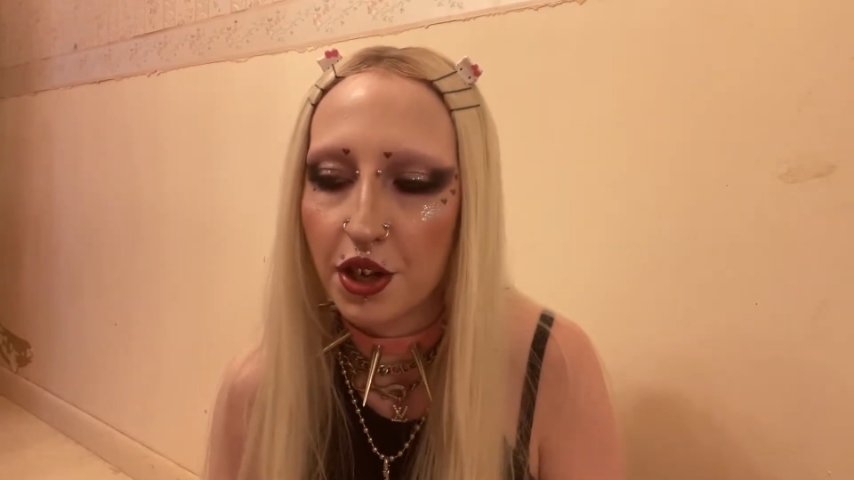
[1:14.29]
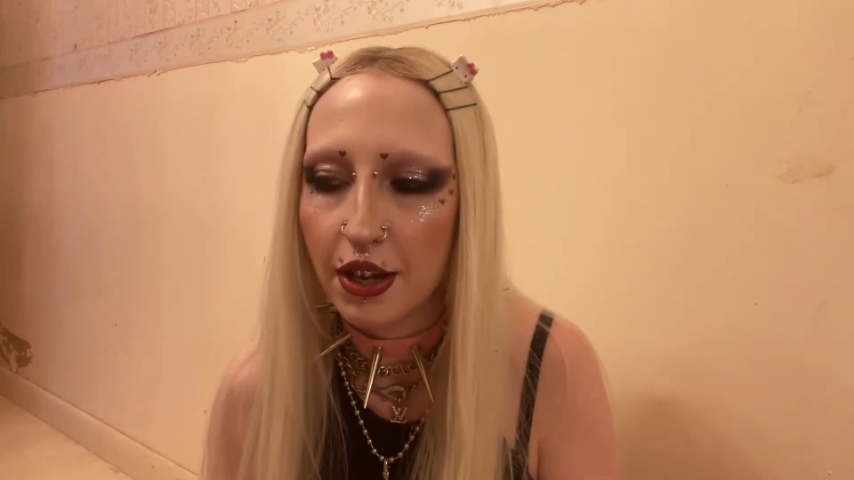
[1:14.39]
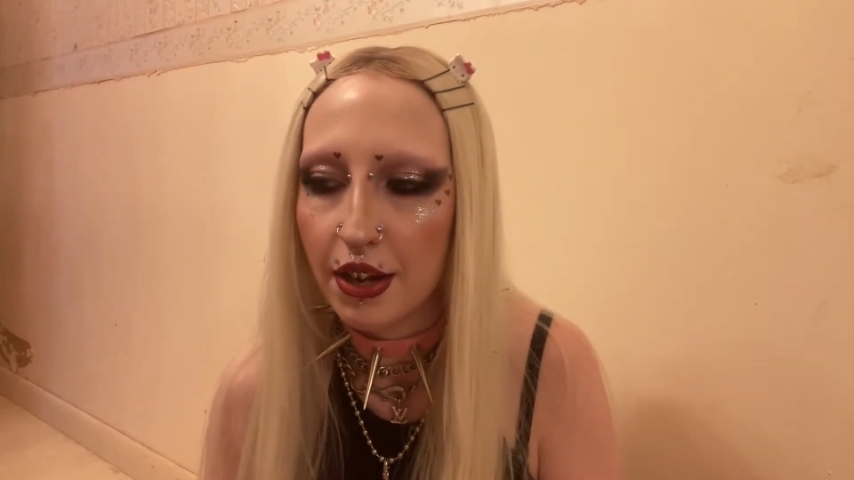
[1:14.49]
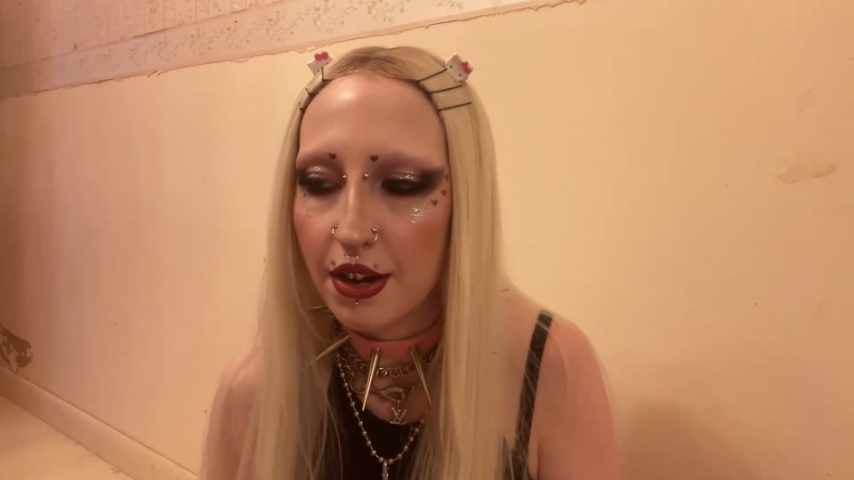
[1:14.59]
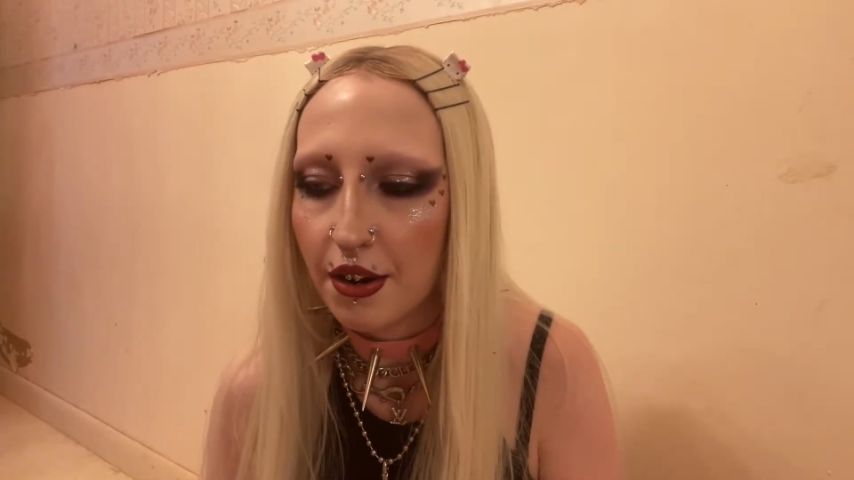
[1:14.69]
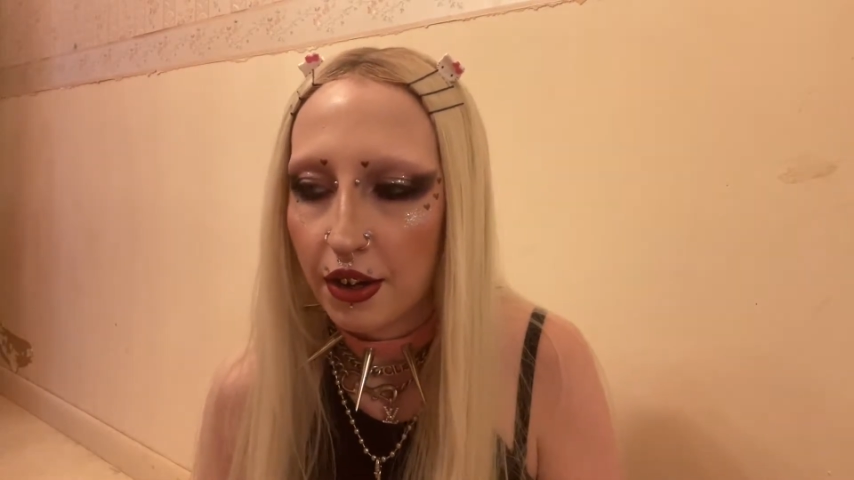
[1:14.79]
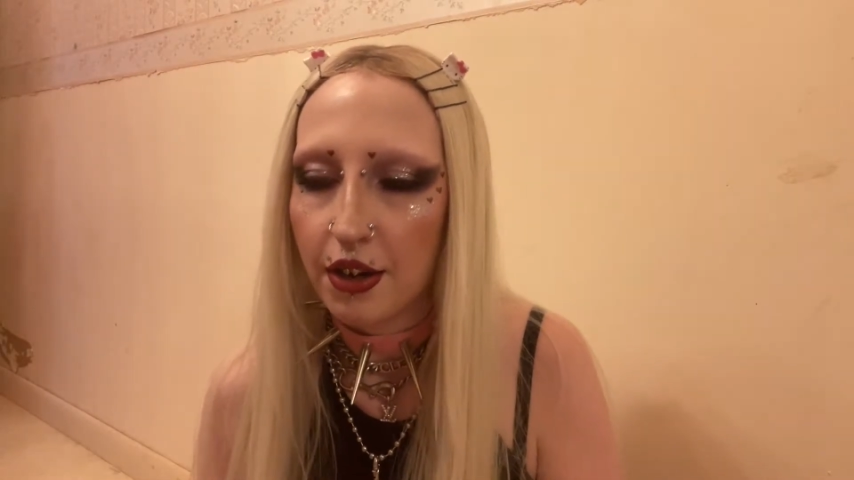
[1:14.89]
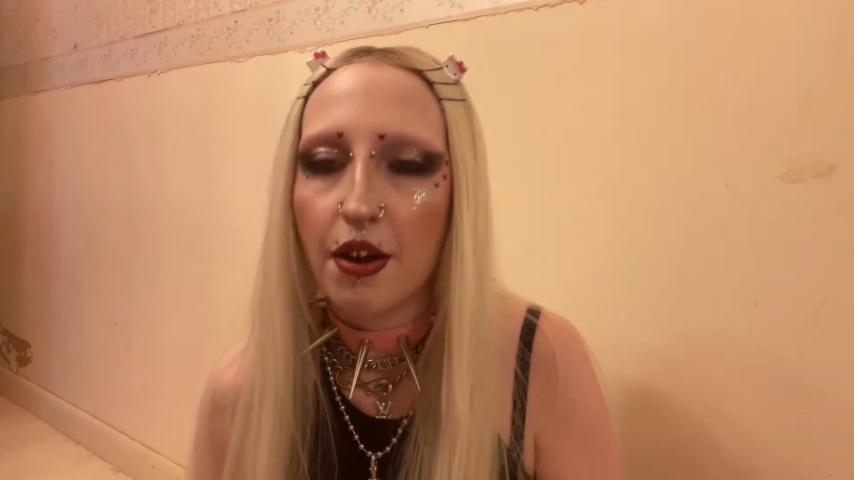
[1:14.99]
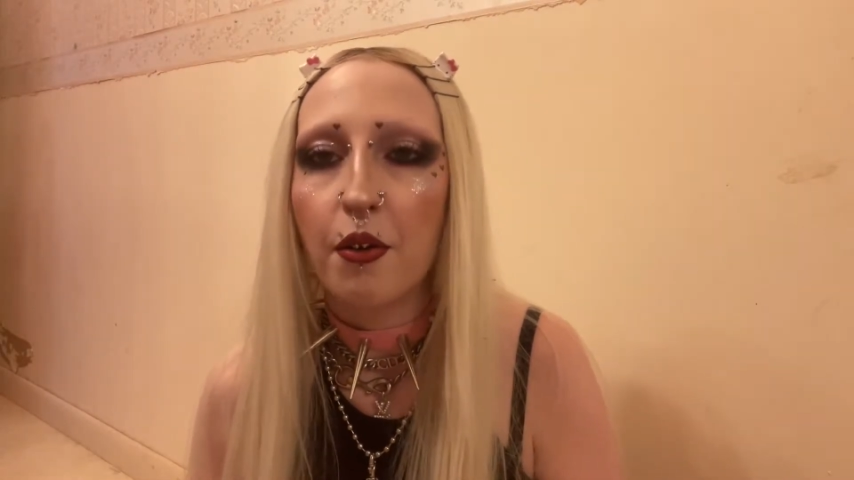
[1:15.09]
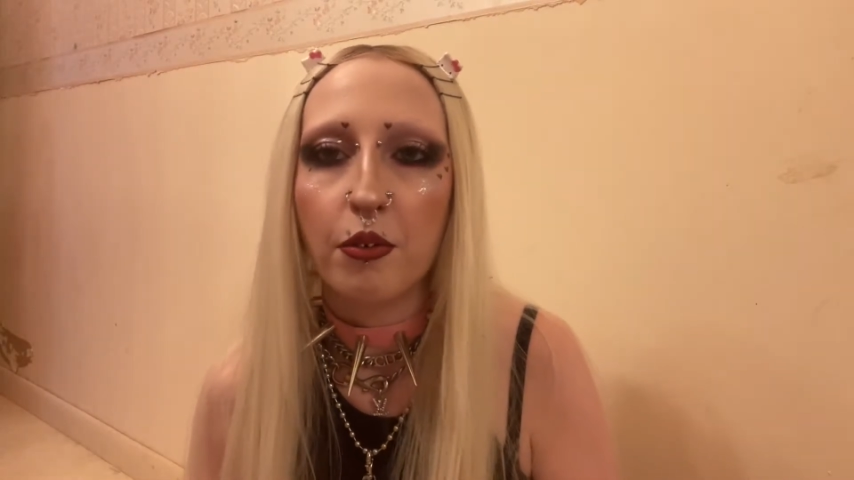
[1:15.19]
and, you
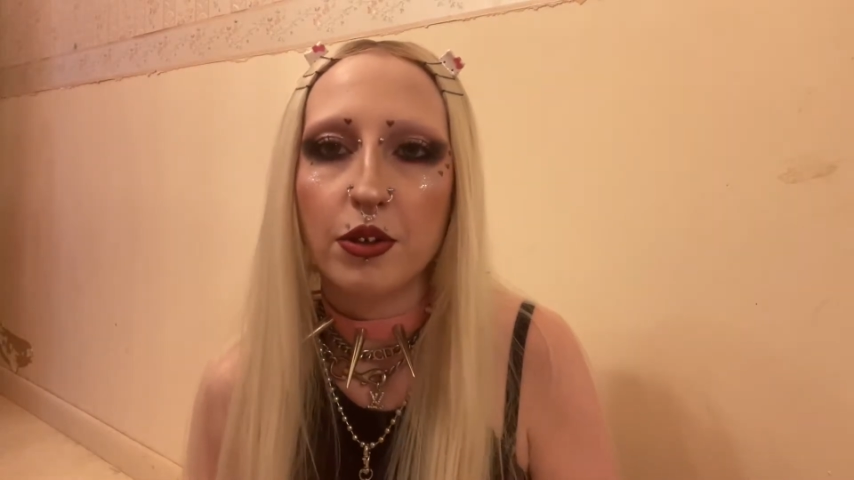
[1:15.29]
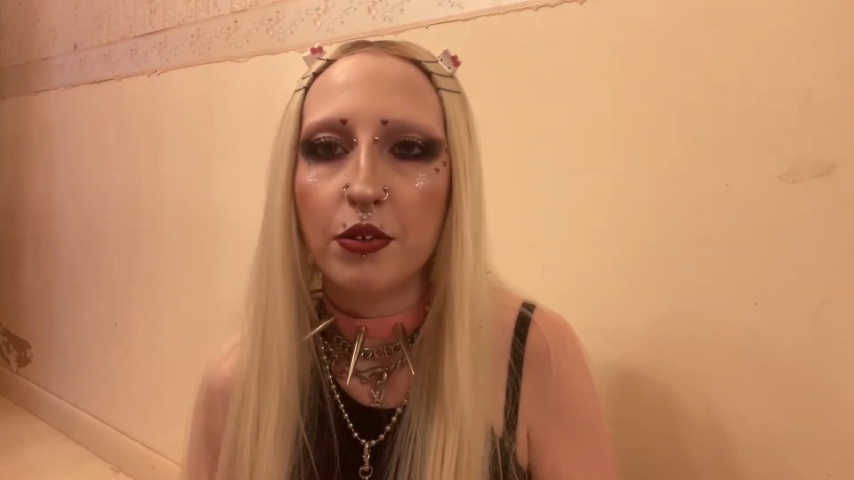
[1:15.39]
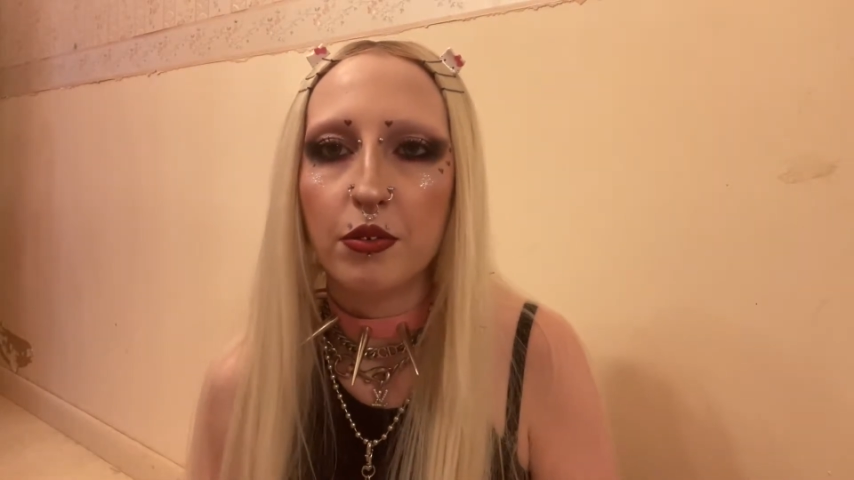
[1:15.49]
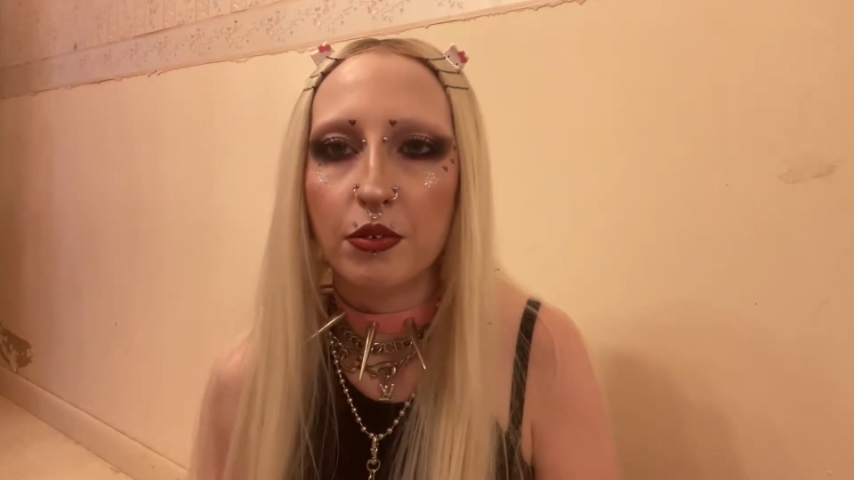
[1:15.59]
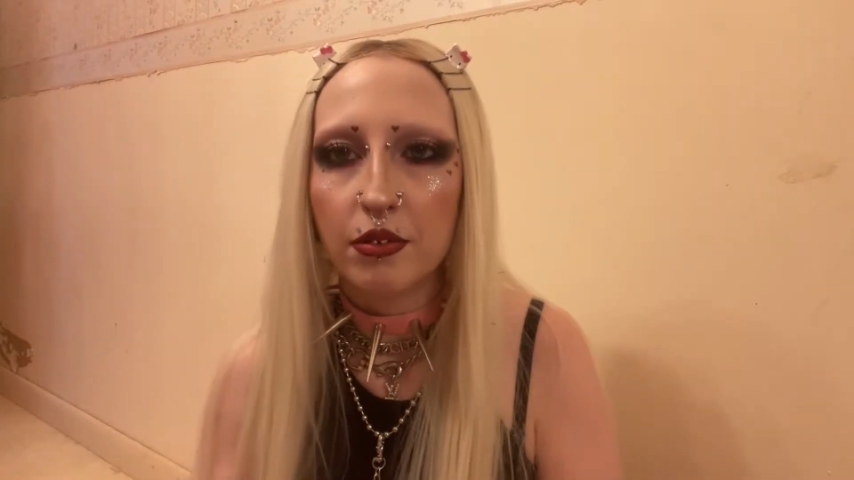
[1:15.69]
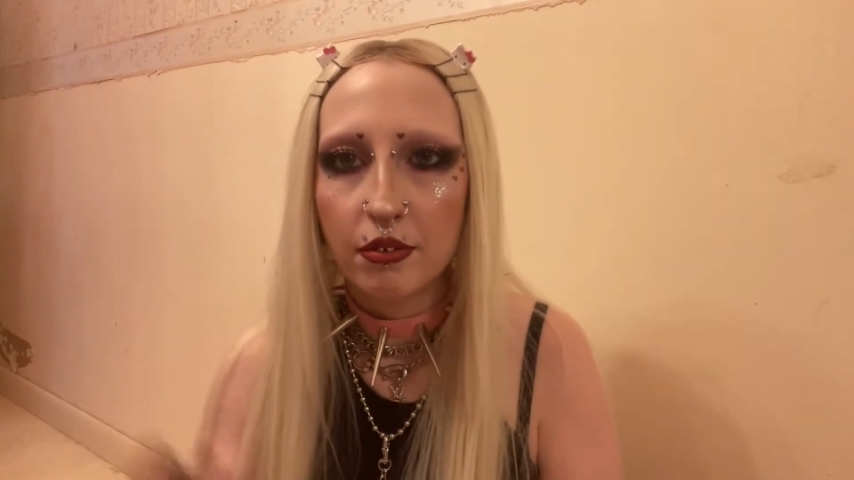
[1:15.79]
know, do